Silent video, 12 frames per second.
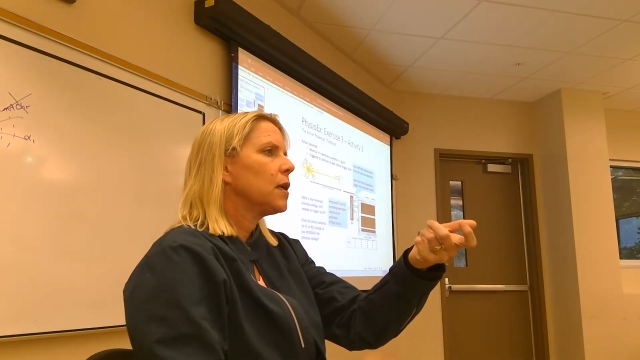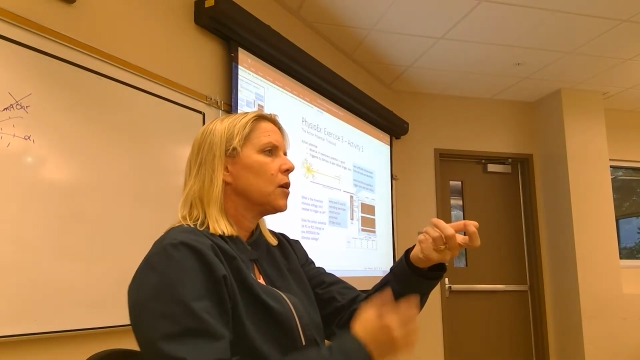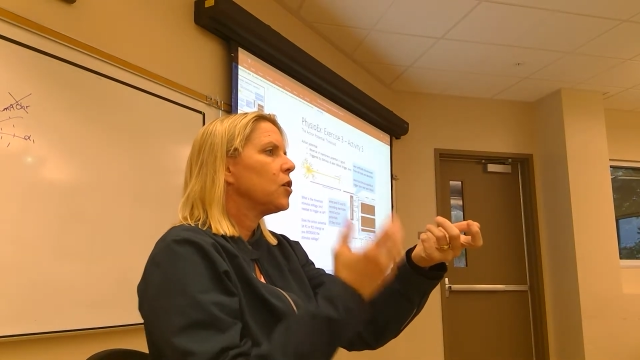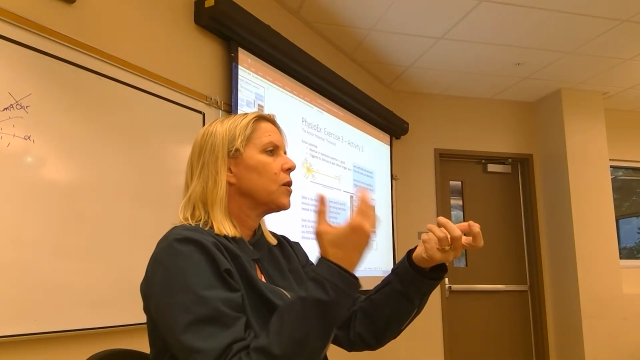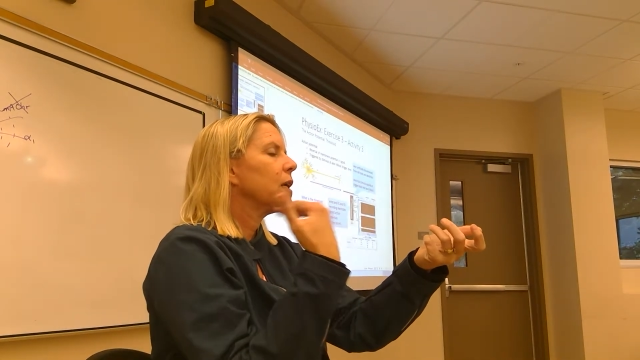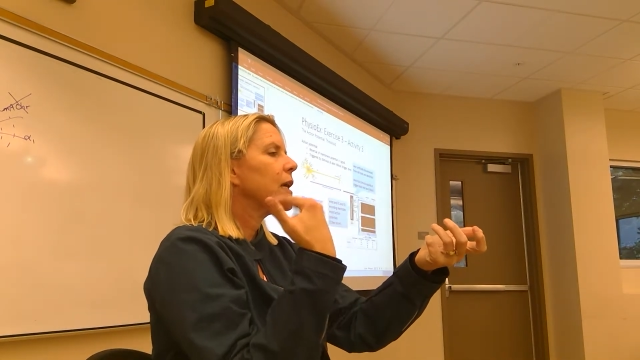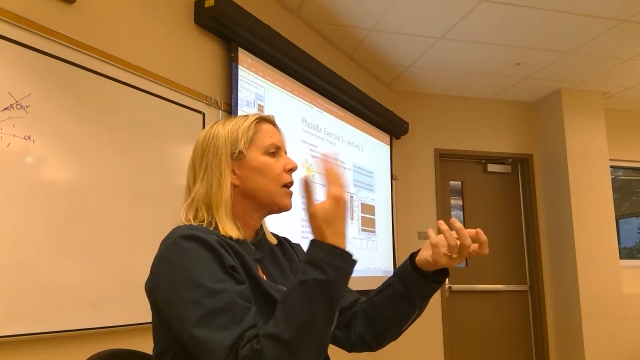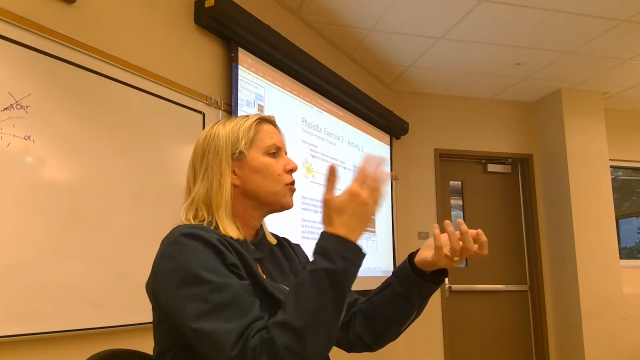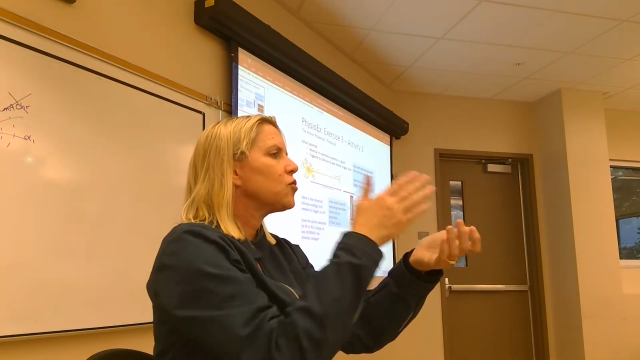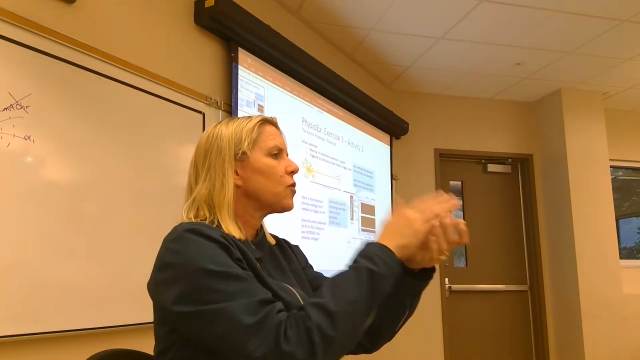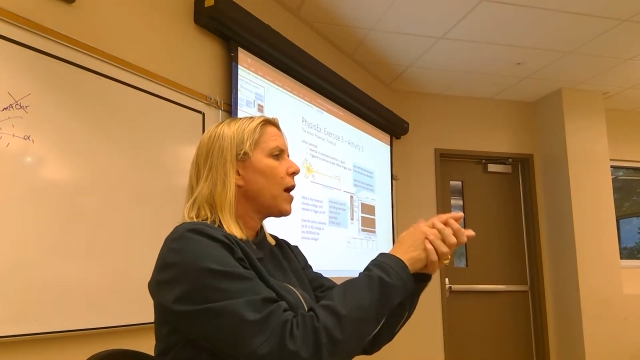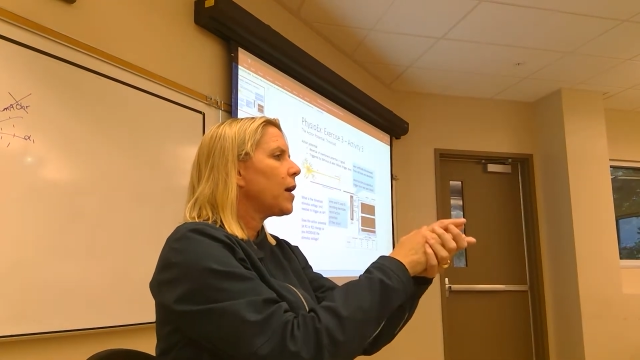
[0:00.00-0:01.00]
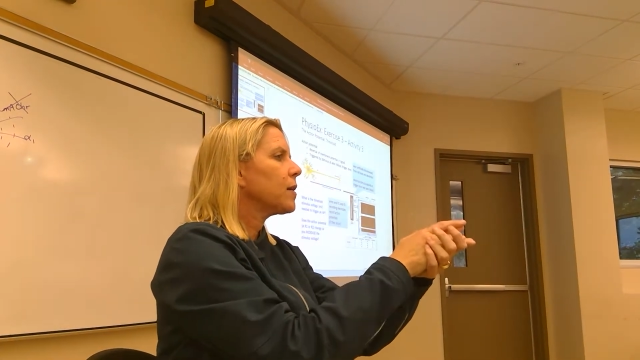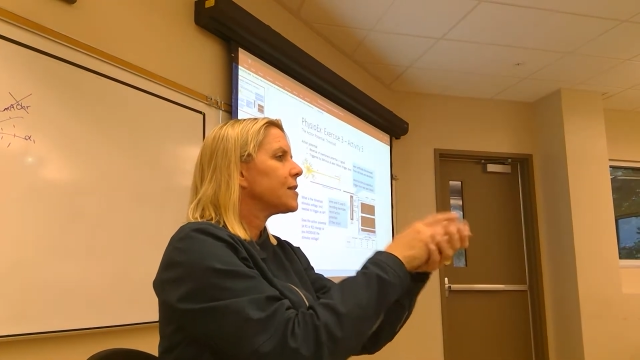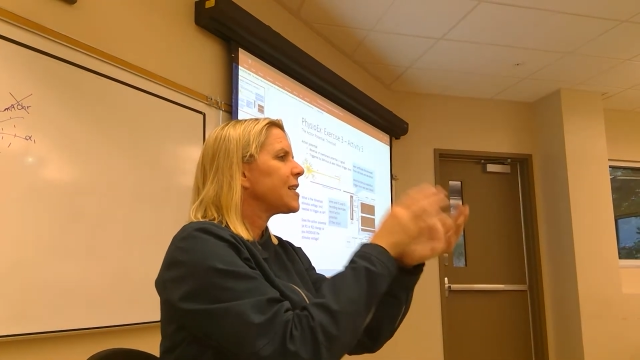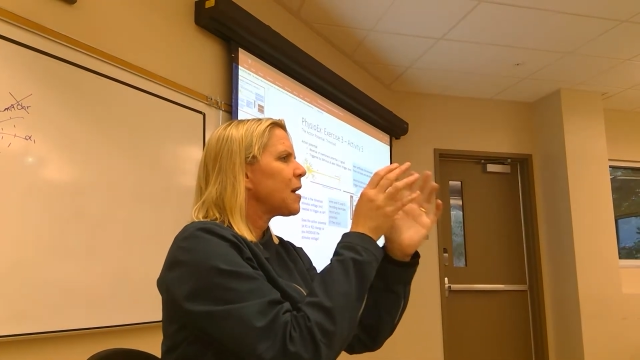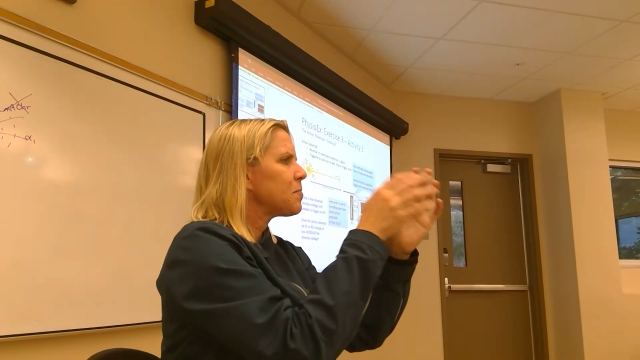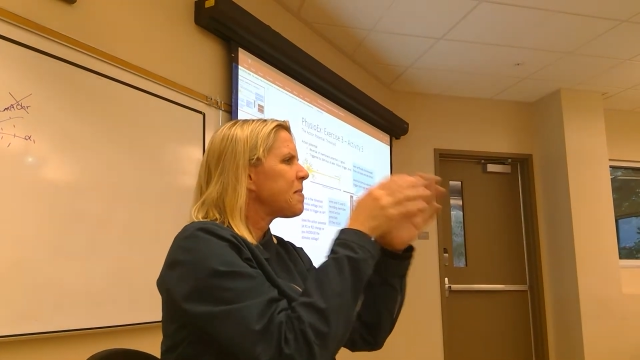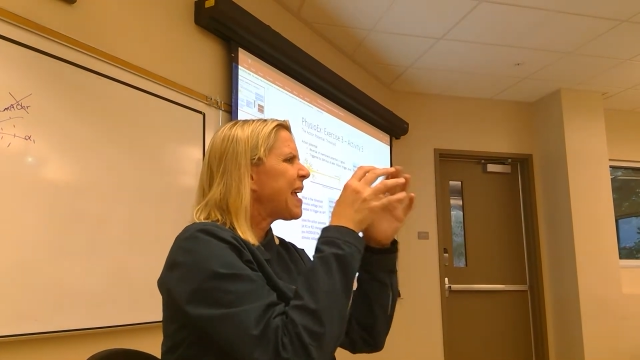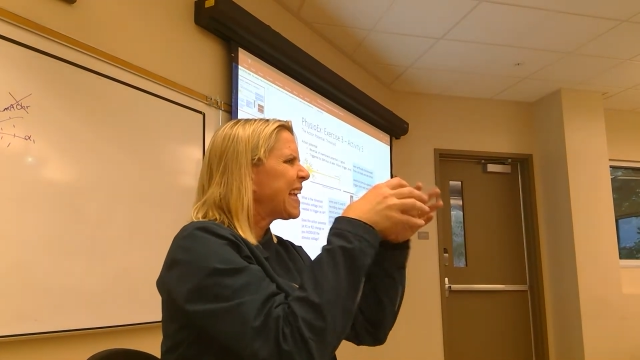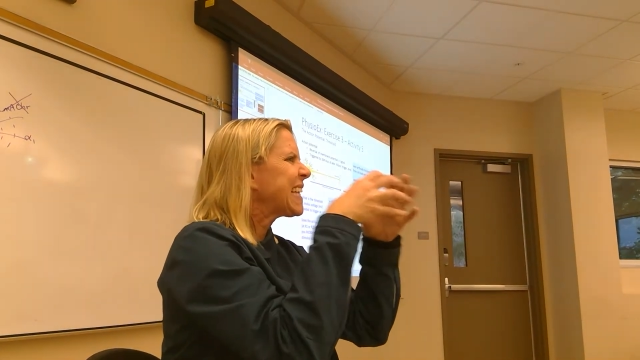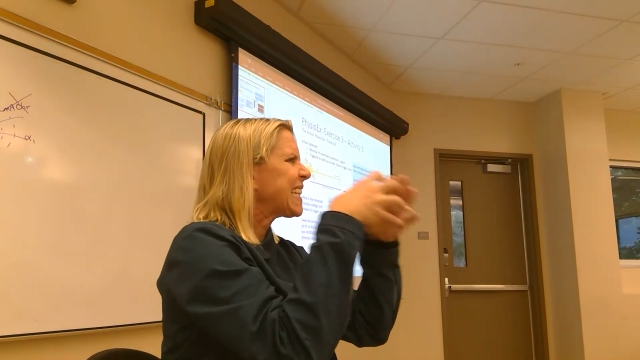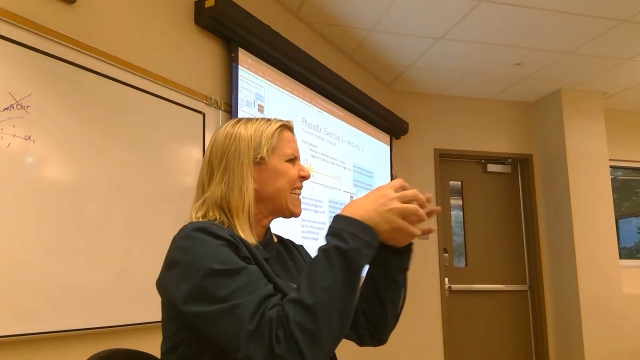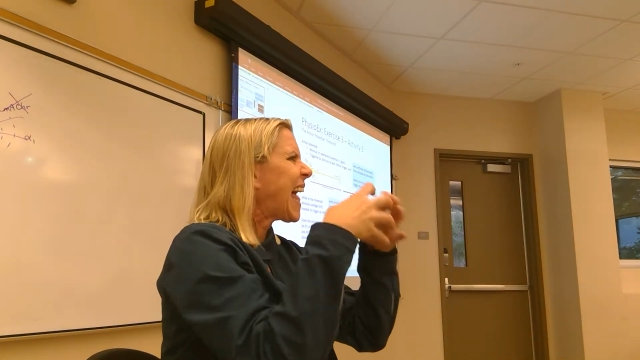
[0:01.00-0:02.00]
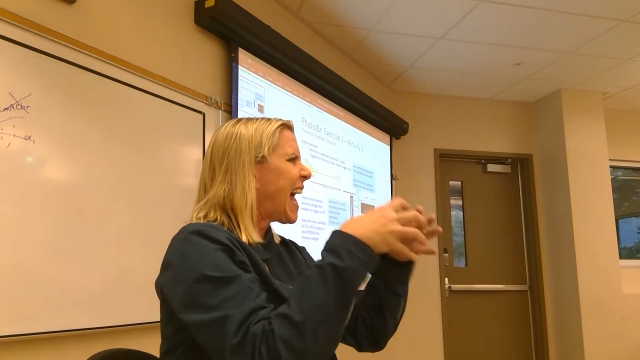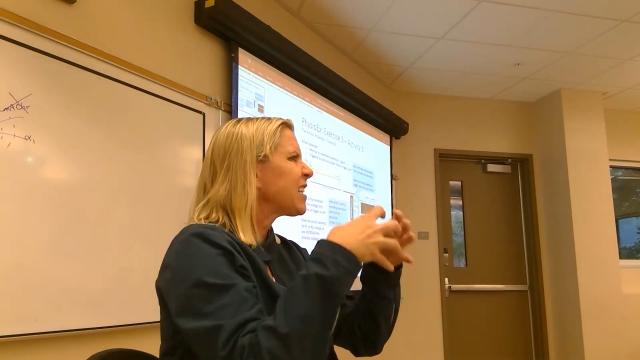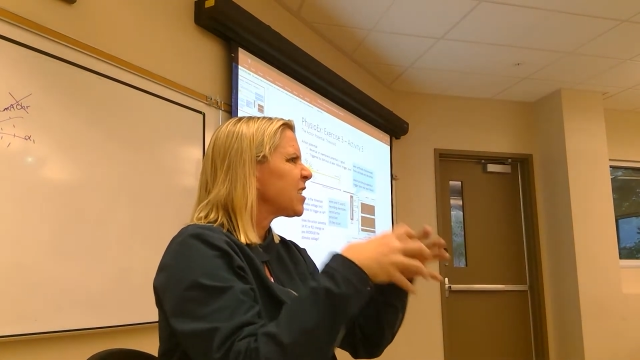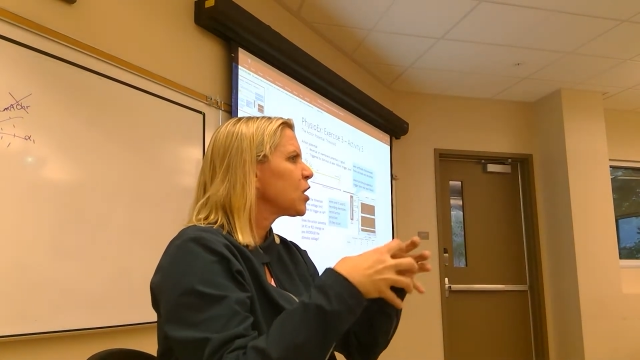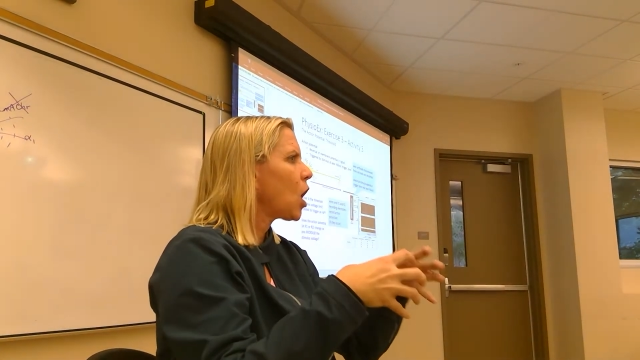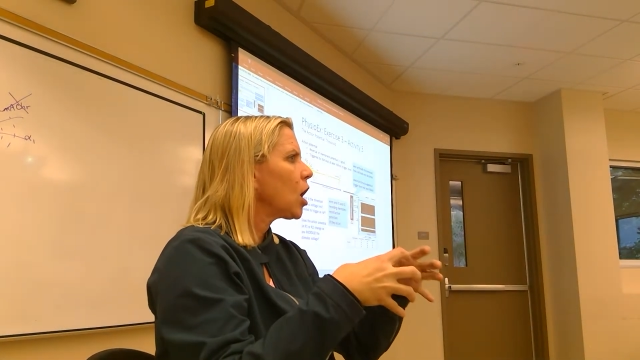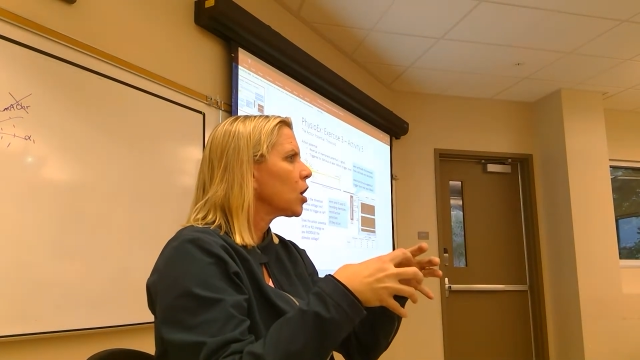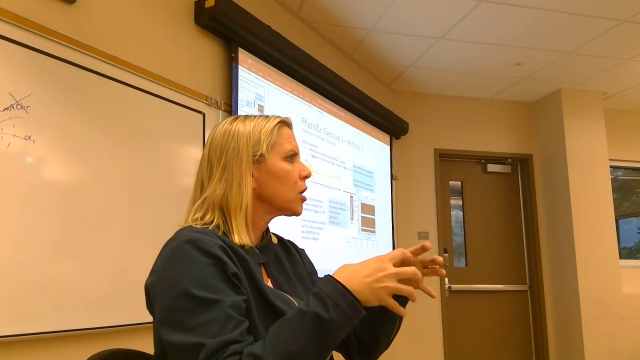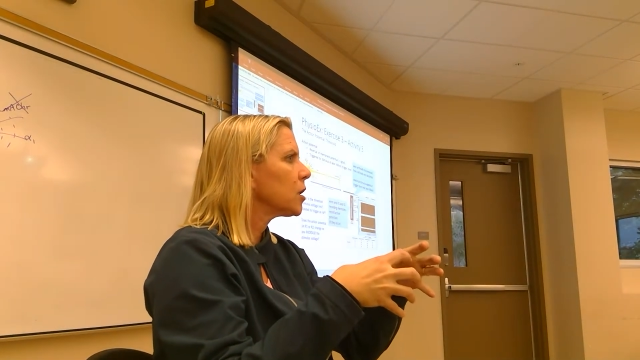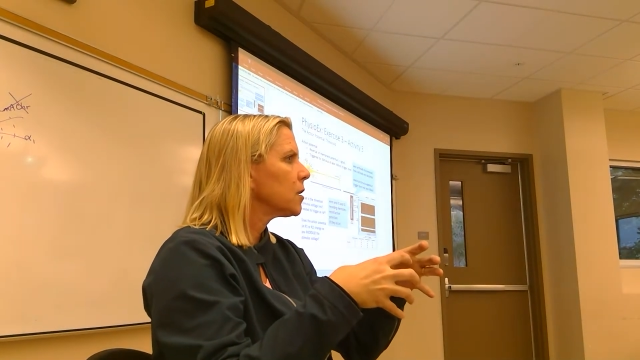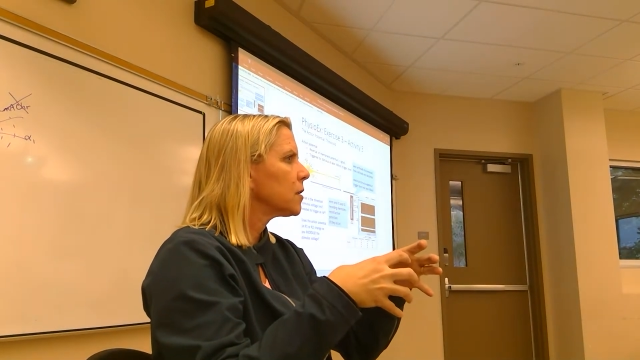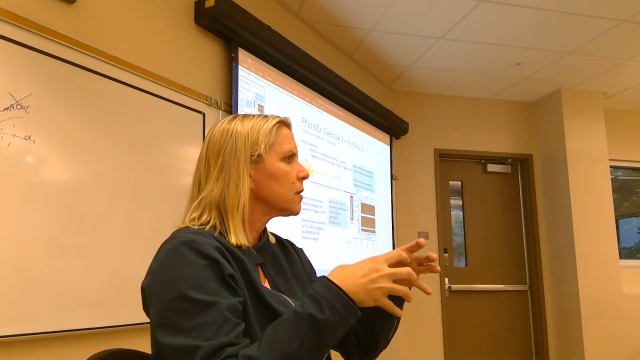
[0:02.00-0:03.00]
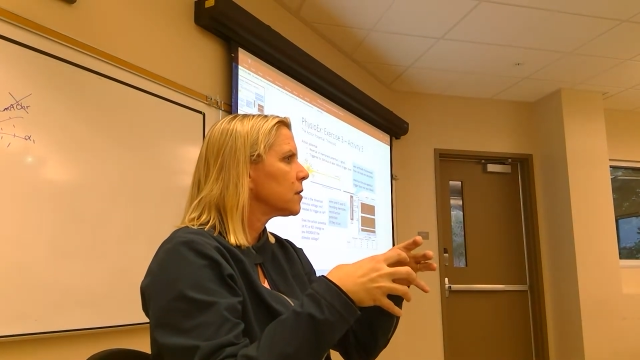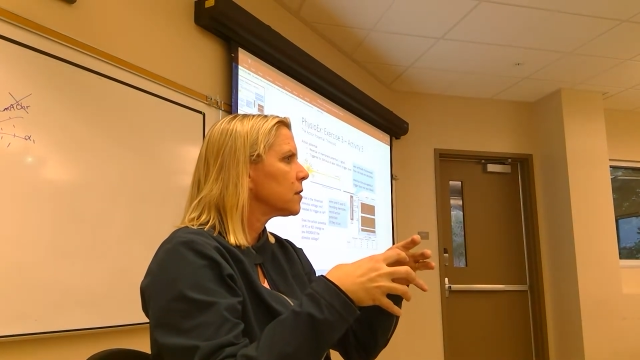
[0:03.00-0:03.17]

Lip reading: you can get drugs that make it last longer?